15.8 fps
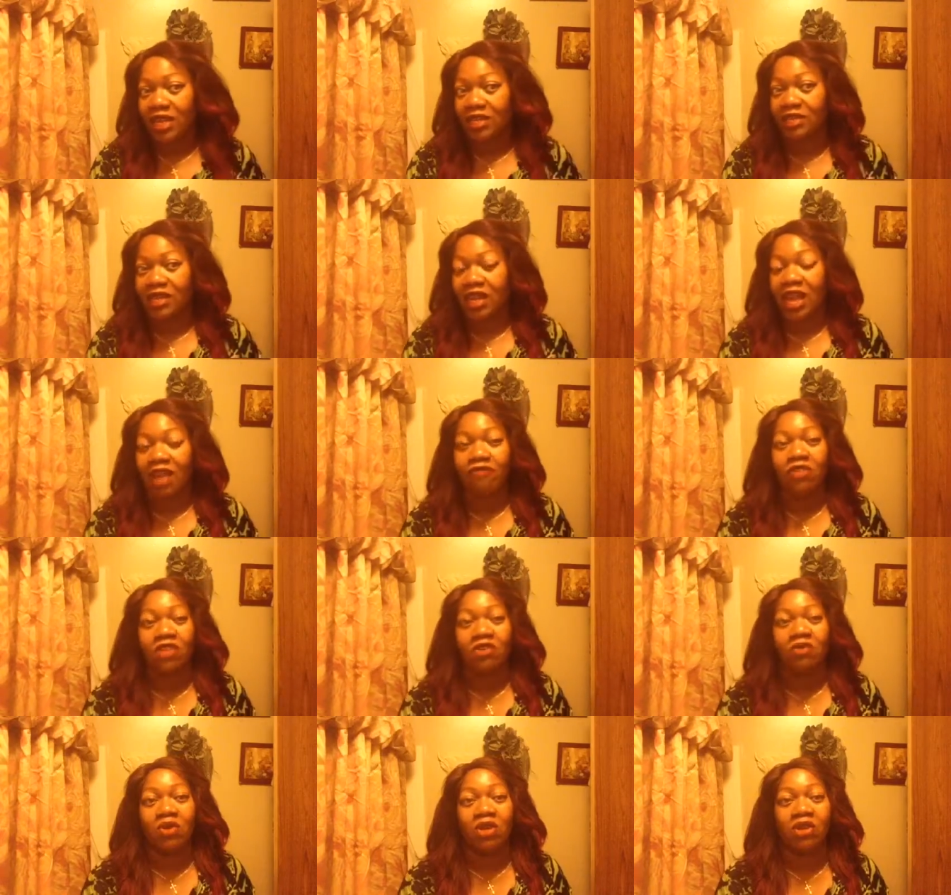I did have the
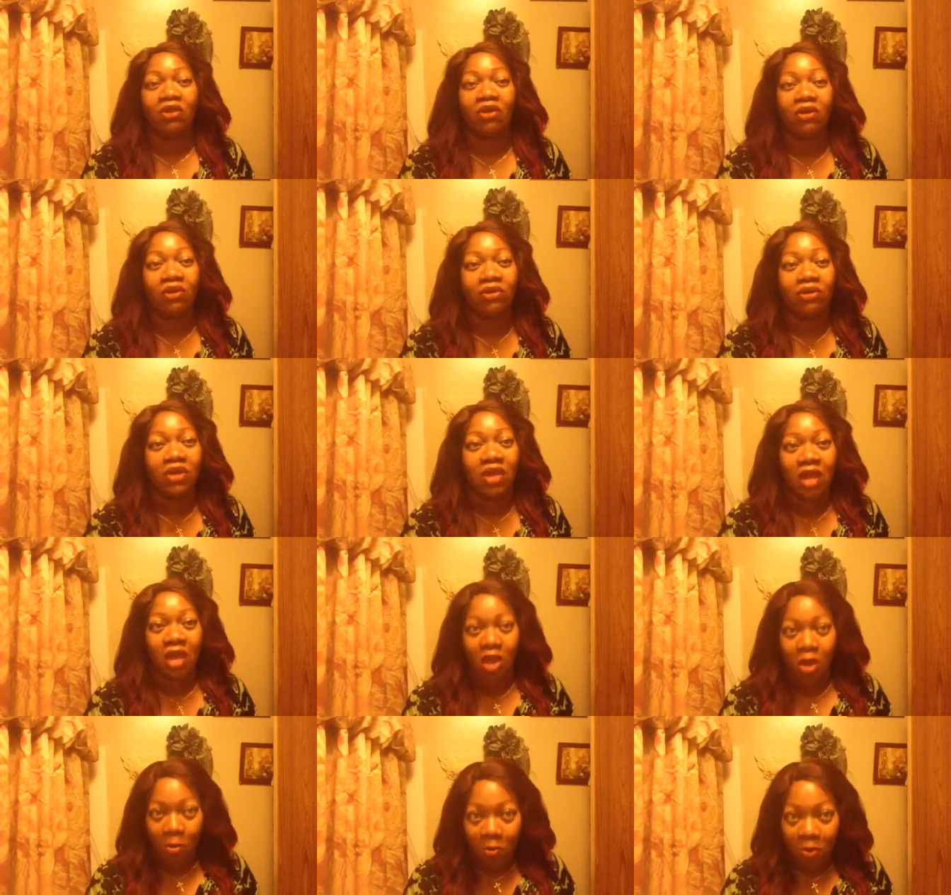unit curled,
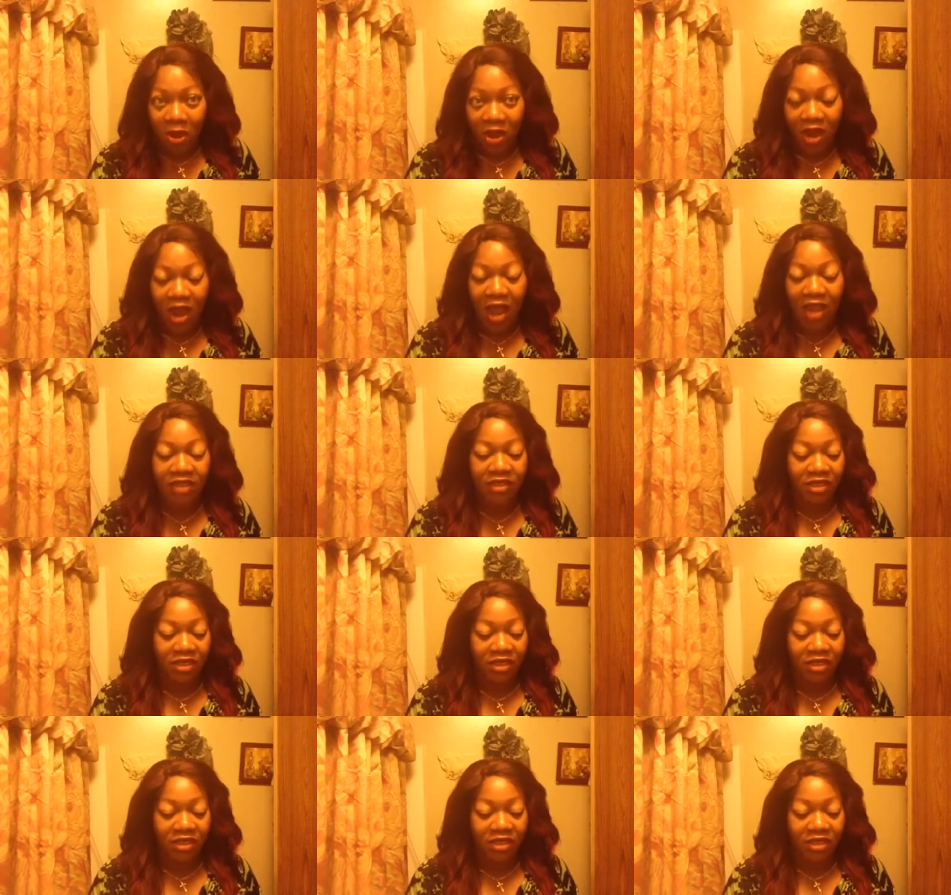but I